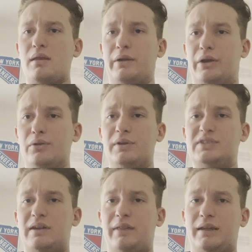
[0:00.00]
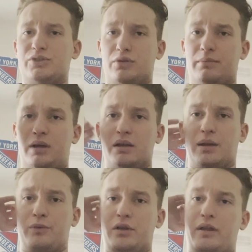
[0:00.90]
Another reason I like Jordan
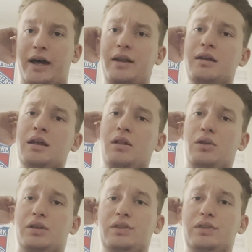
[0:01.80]
Montgomery a lot, look at